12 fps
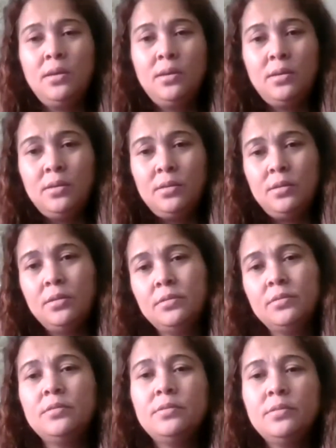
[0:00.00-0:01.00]

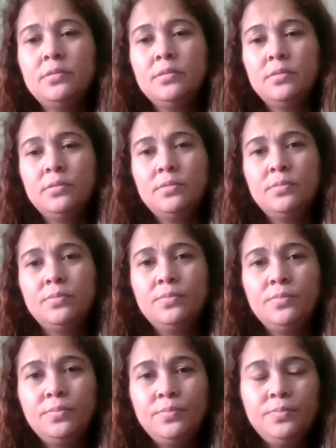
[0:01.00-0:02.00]

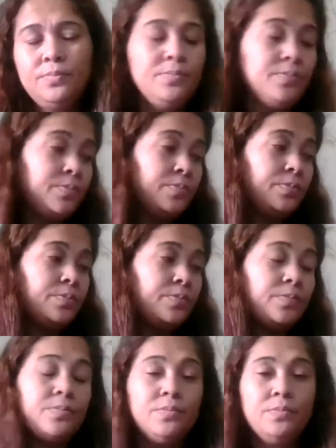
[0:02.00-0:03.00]

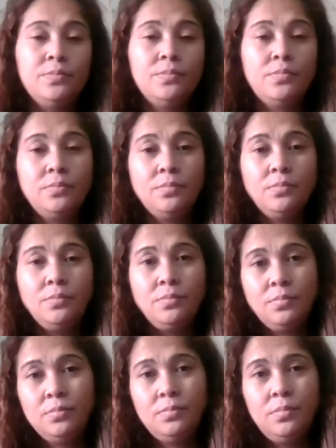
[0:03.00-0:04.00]

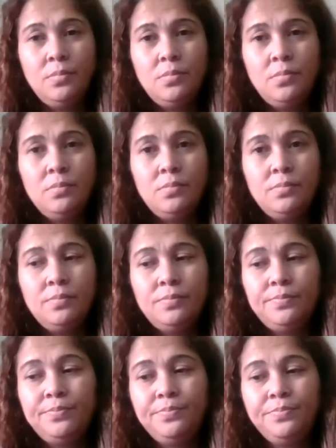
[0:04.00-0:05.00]

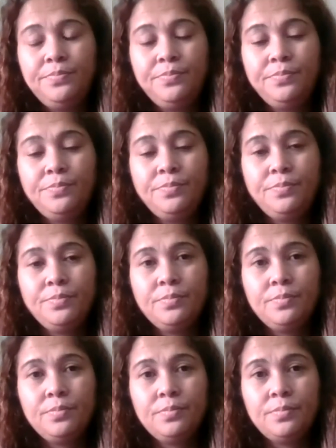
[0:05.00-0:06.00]

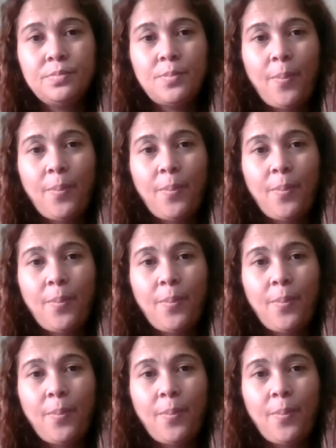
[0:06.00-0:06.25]
(silence)